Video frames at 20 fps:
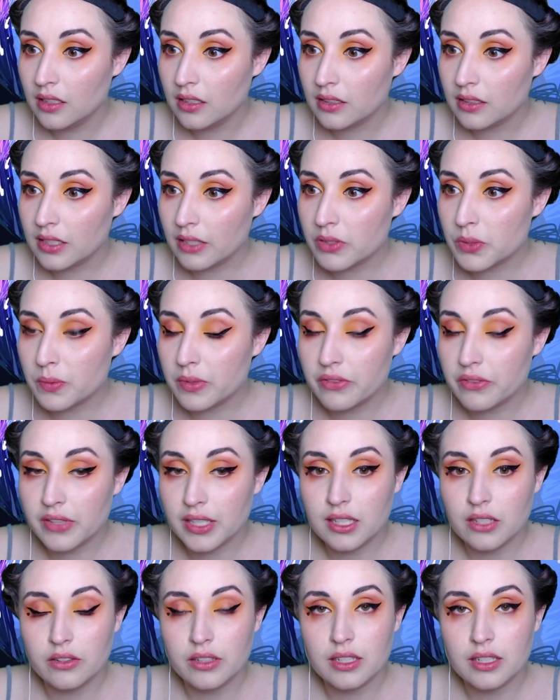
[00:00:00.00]
That was one of like
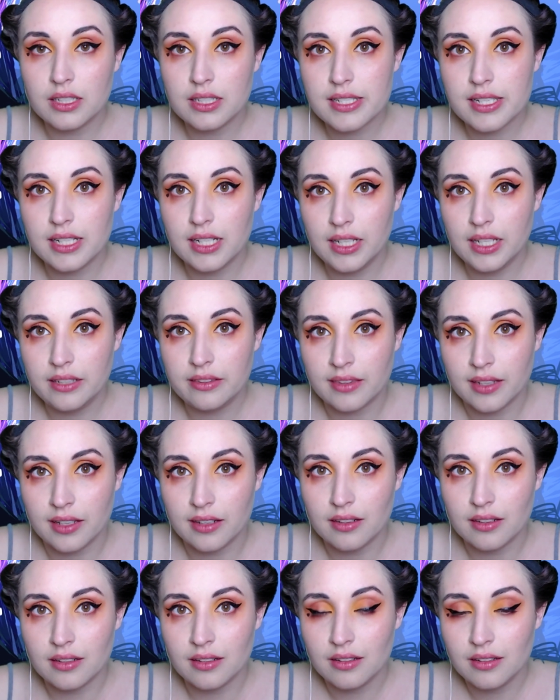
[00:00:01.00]
the only things I could eat
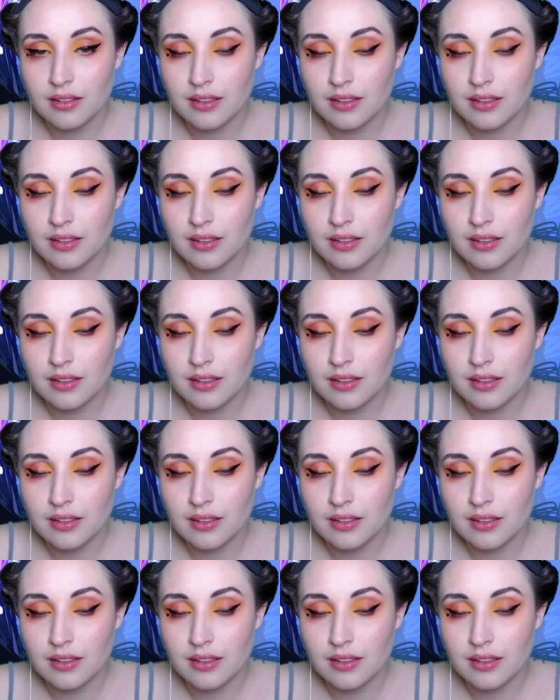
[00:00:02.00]
there.